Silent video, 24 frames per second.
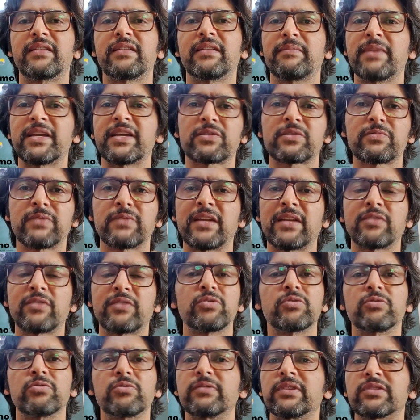the best way to
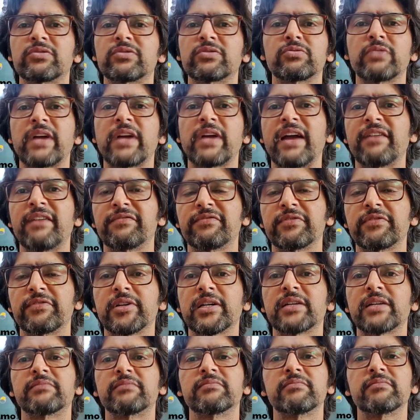do is to have
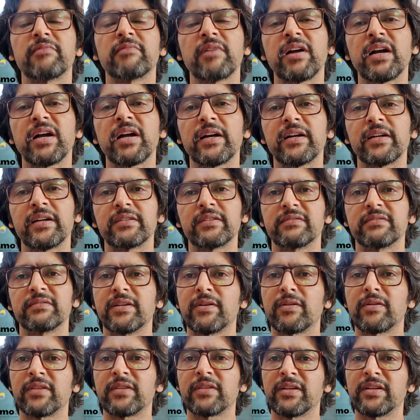a
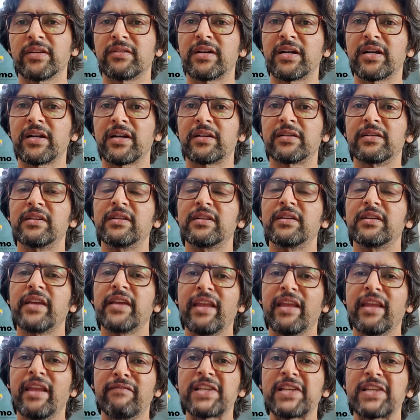
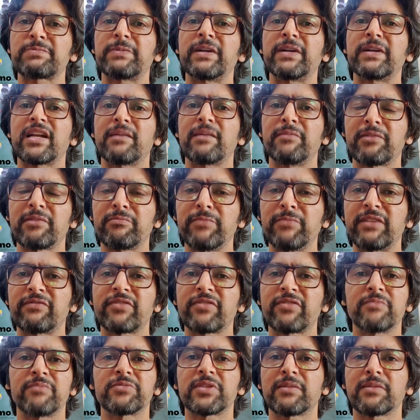investment commitment
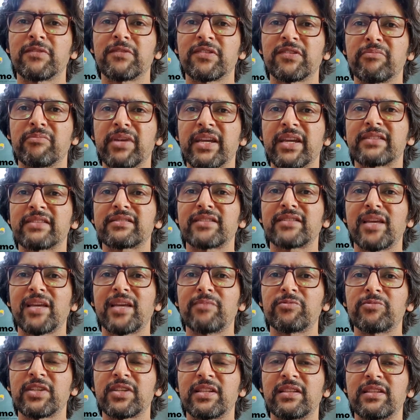from some of the biggest
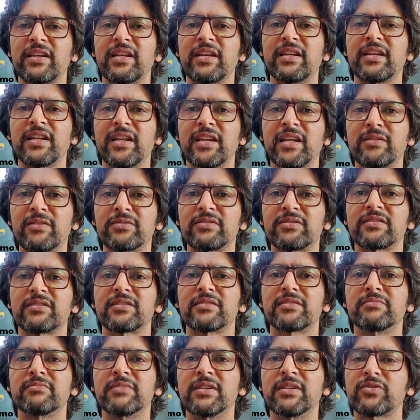names in the Indian
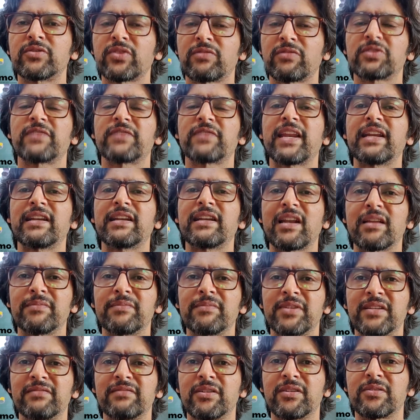ecosystem. So it was very
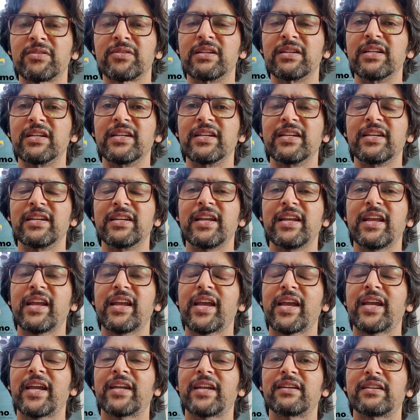deliberate,
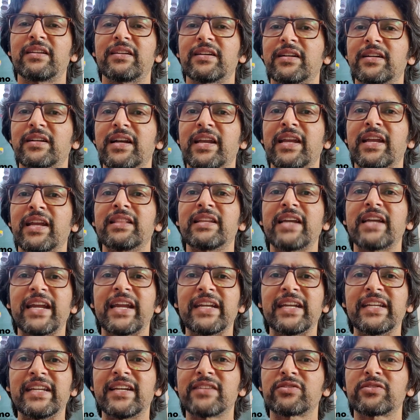and again, the
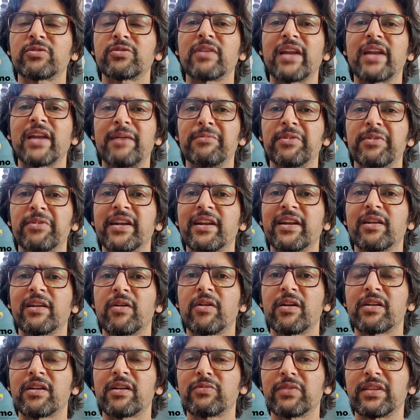idea is to collaborate a
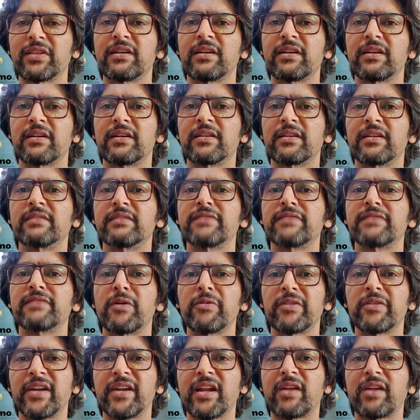lot with the
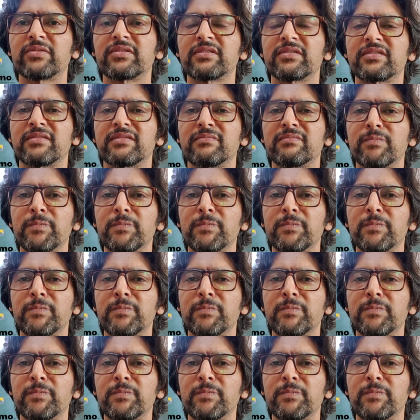founder ecosystem.